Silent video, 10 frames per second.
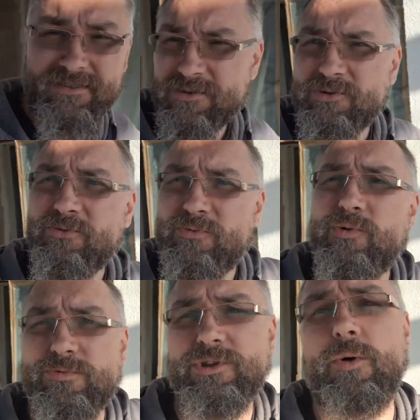you
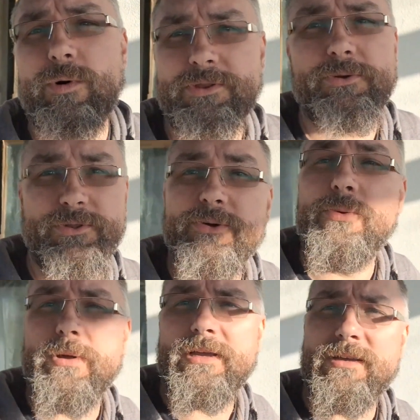don't know what you're
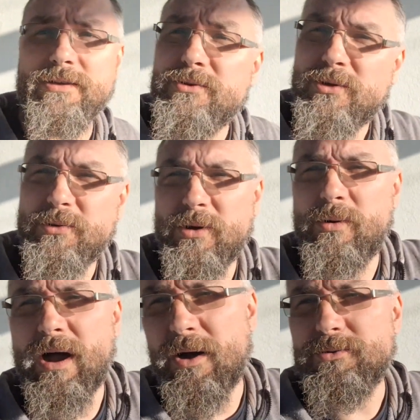doing, you don't know
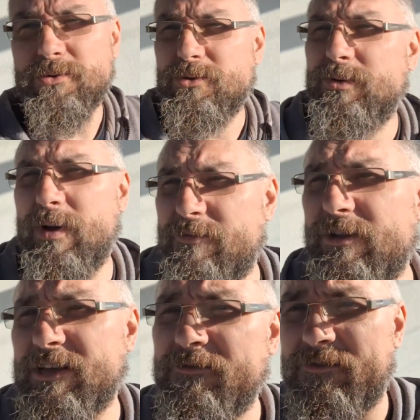how to do
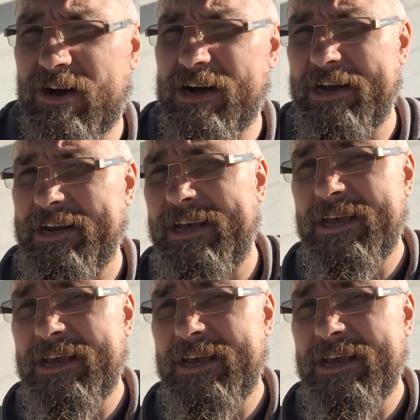everything fine,